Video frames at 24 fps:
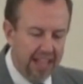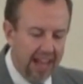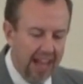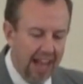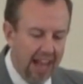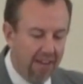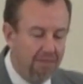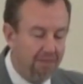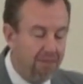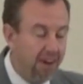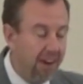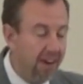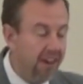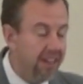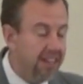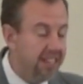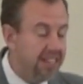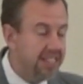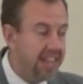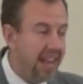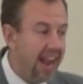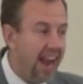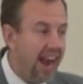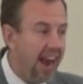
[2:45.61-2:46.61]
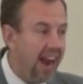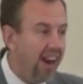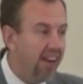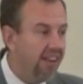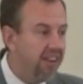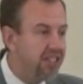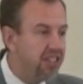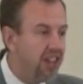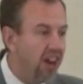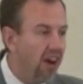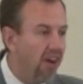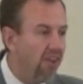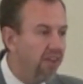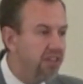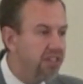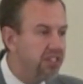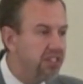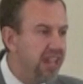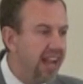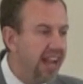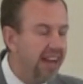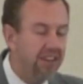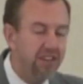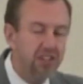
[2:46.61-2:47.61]
I fear a desire is on
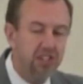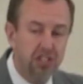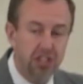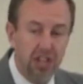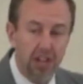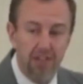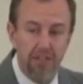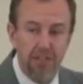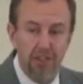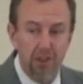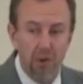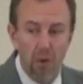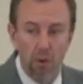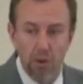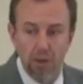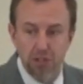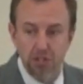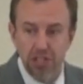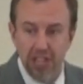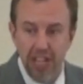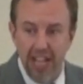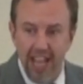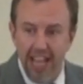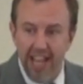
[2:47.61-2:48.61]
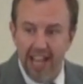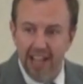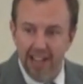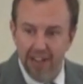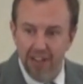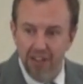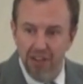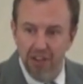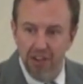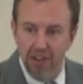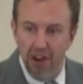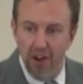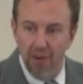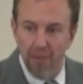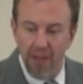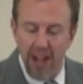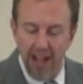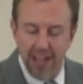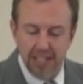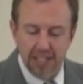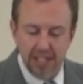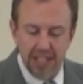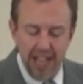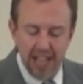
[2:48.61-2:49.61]
us now to shut the doors again. You know,
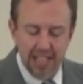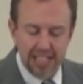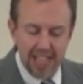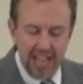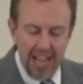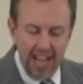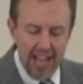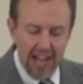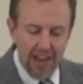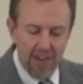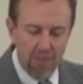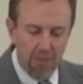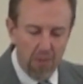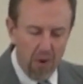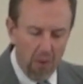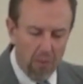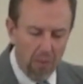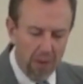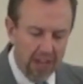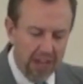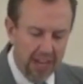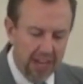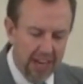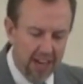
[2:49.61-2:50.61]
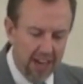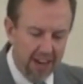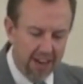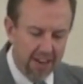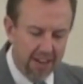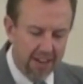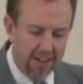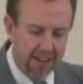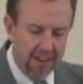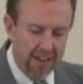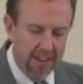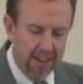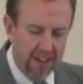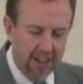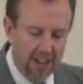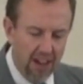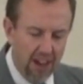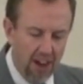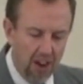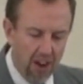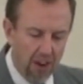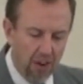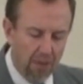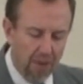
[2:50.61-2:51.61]
that's, that's kind of what we hear
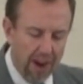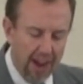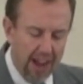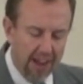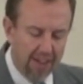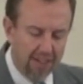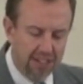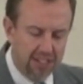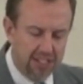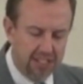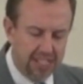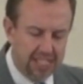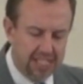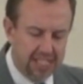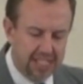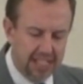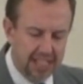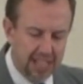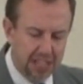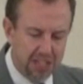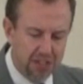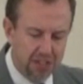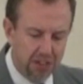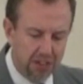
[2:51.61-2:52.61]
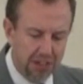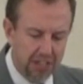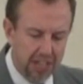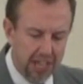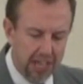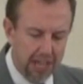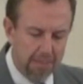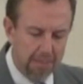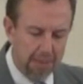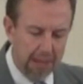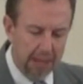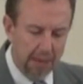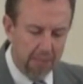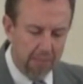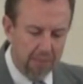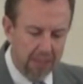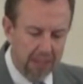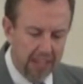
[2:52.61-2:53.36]
all around us. These things are coming.